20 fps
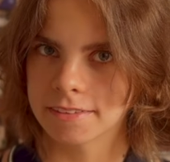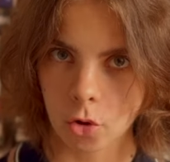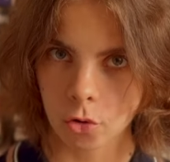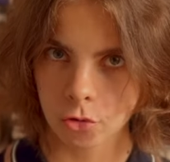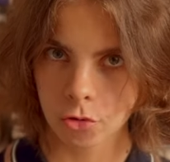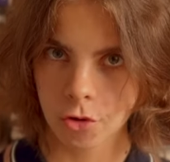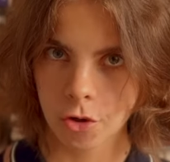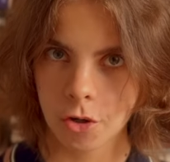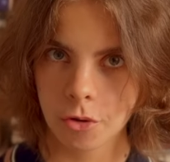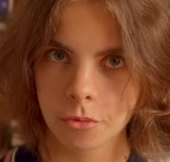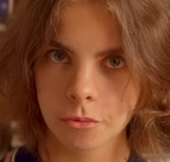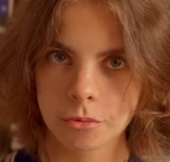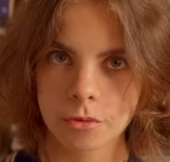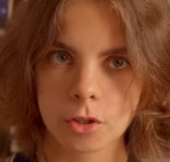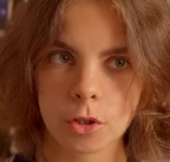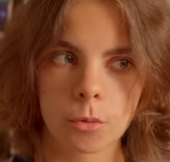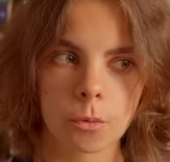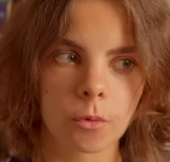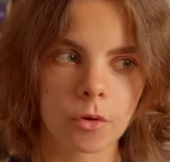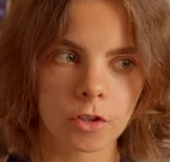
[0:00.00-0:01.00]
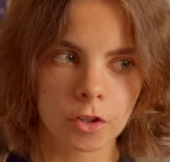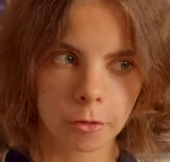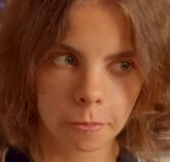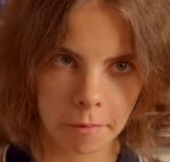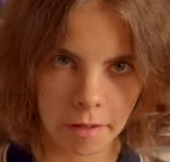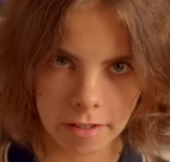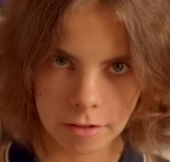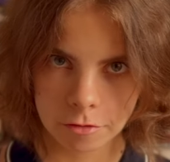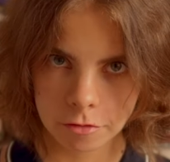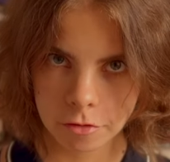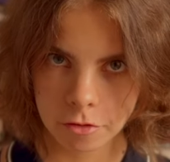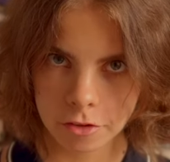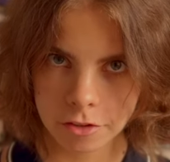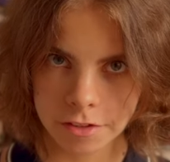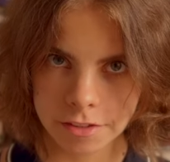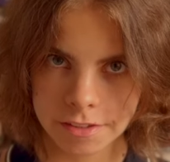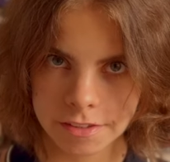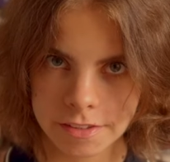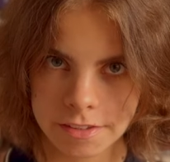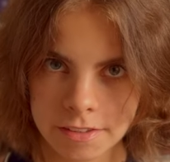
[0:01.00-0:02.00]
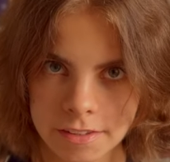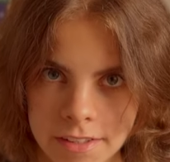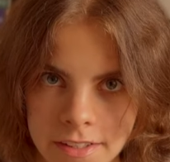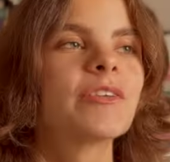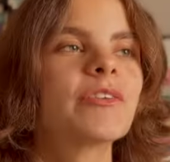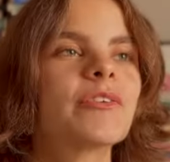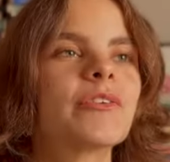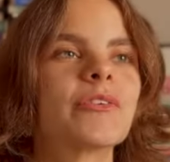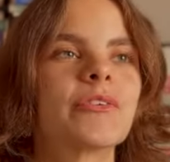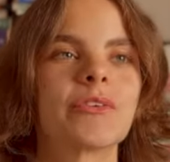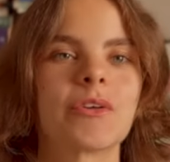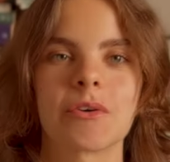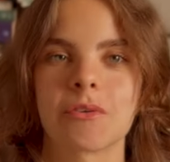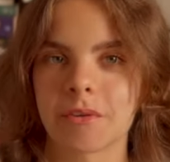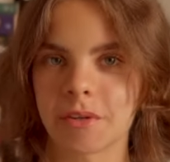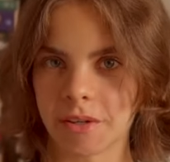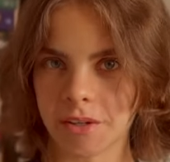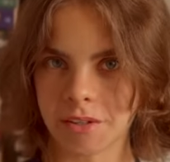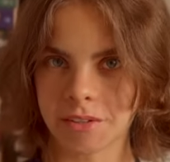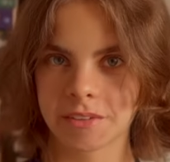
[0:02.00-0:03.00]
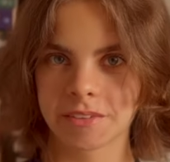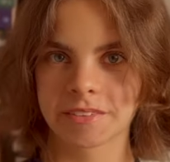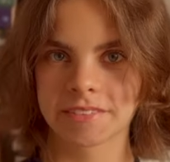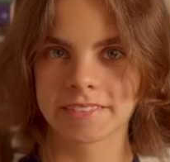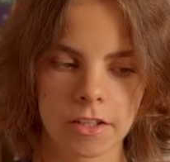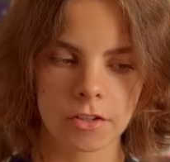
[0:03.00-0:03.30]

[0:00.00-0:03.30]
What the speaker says: Also, the water metaphors, so good.